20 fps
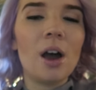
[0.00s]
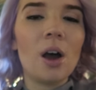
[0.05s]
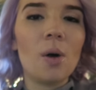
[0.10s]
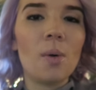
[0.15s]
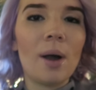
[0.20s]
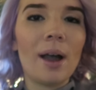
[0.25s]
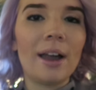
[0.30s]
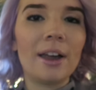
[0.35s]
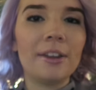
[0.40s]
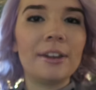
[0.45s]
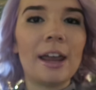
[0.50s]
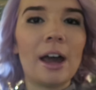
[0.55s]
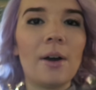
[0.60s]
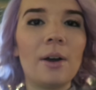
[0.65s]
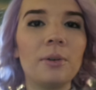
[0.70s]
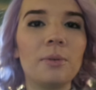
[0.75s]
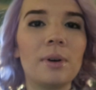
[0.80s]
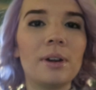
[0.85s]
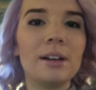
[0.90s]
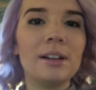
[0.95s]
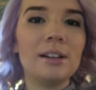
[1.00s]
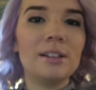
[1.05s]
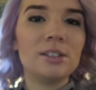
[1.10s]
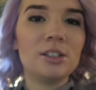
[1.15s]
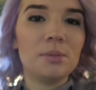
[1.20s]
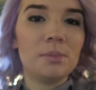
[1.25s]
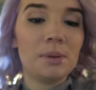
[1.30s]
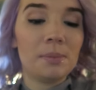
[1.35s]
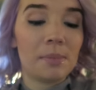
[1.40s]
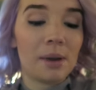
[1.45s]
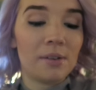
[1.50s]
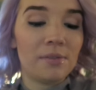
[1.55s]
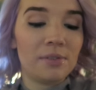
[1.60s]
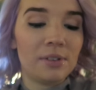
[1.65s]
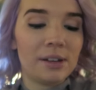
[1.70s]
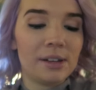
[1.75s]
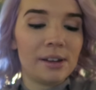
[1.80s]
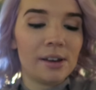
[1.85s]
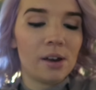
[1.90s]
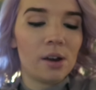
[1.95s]
a while now. I wanted it to be my
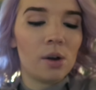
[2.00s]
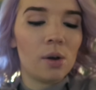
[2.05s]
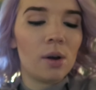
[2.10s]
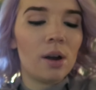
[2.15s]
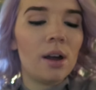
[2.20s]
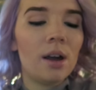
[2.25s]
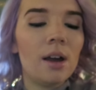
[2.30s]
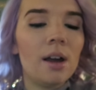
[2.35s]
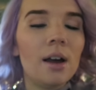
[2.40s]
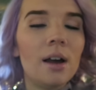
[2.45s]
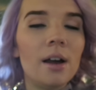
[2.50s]
video